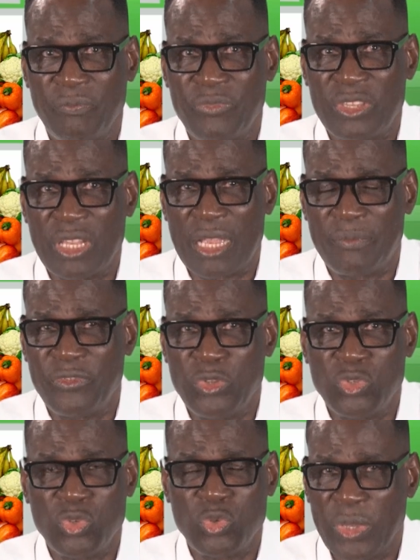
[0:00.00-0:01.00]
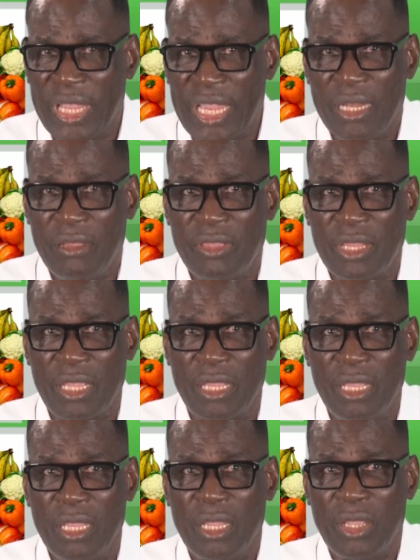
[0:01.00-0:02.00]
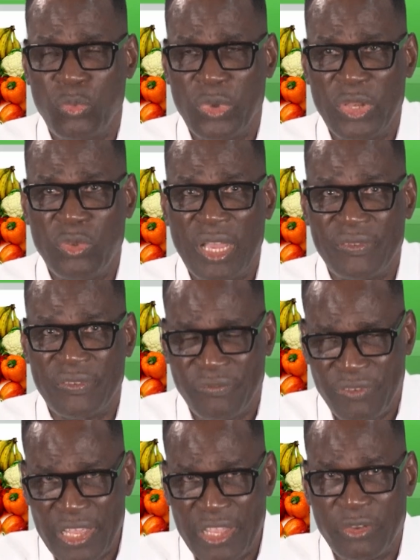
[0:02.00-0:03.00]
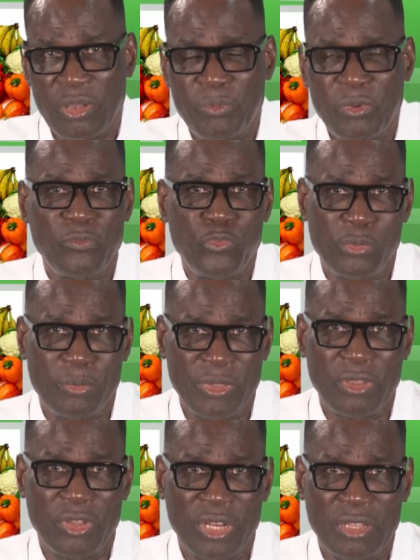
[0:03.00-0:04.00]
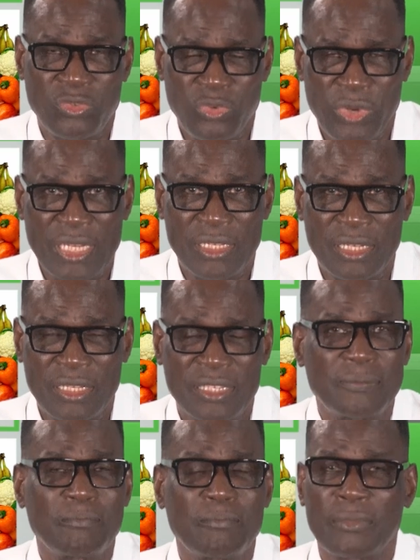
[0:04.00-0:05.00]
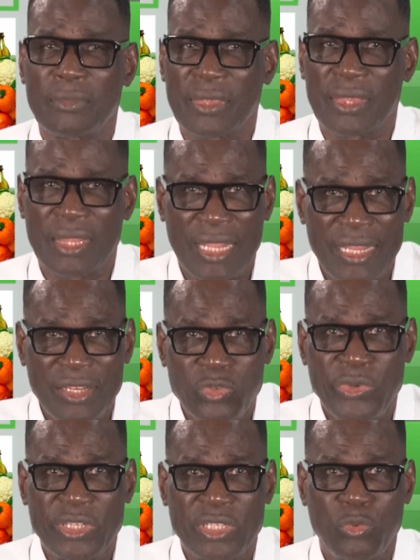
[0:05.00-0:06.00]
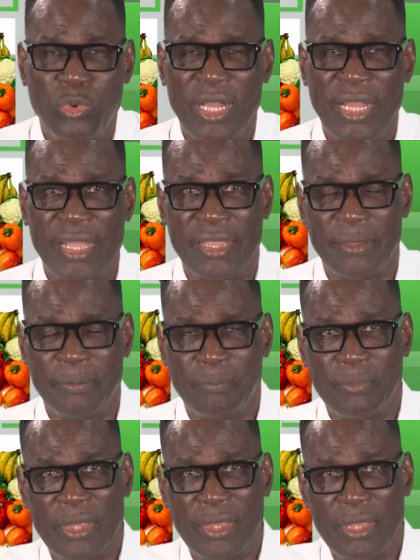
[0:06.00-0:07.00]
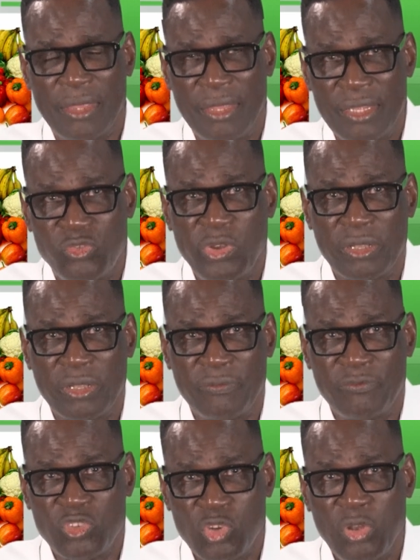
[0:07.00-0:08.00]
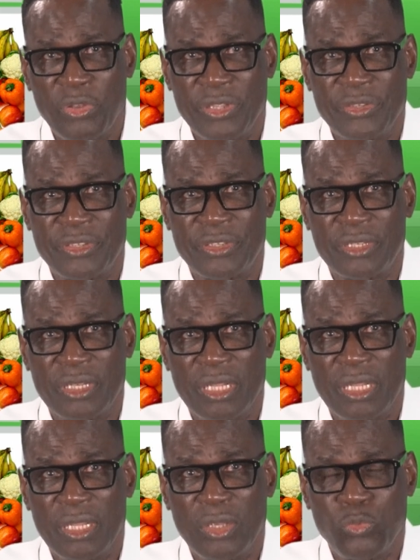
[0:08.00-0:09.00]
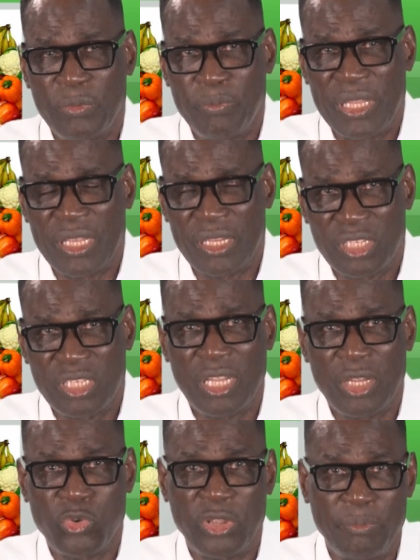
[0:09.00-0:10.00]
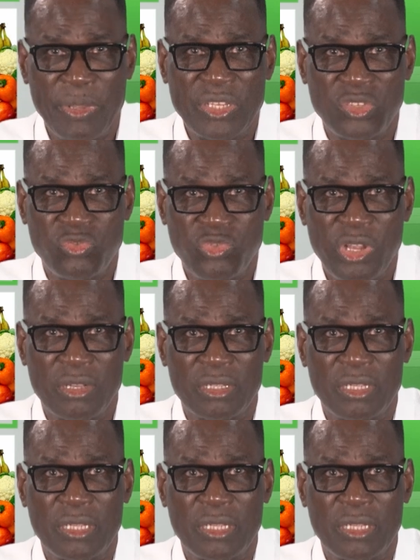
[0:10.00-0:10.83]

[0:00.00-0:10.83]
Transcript: for you to do anything when you have a flare-up of rheumatoid arthritis. That is the reason why the drug of choice would be a steroid-based drug.